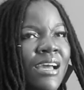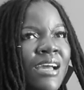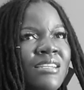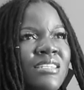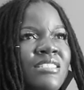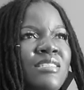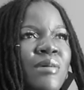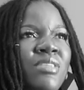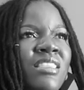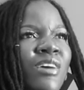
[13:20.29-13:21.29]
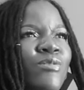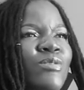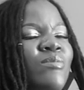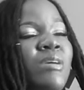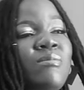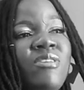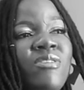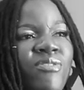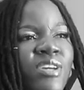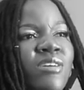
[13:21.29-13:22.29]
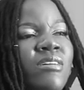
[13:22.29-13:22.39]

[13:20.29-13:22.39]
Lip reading: And it's something that also made me feel